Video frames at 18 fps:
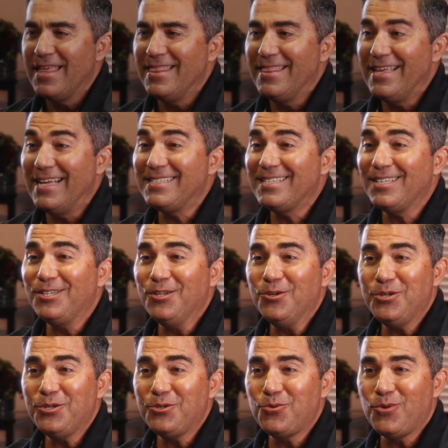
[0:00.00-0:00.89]
That's a
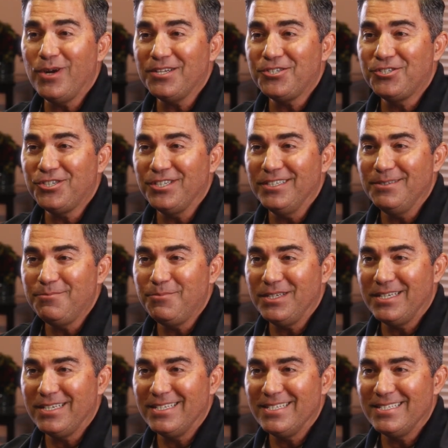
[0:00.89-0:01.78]
loaded question
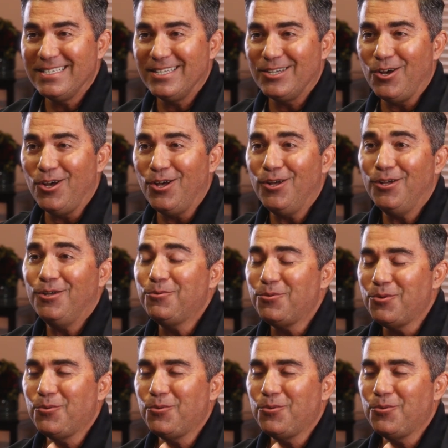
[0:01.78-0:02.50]
because it all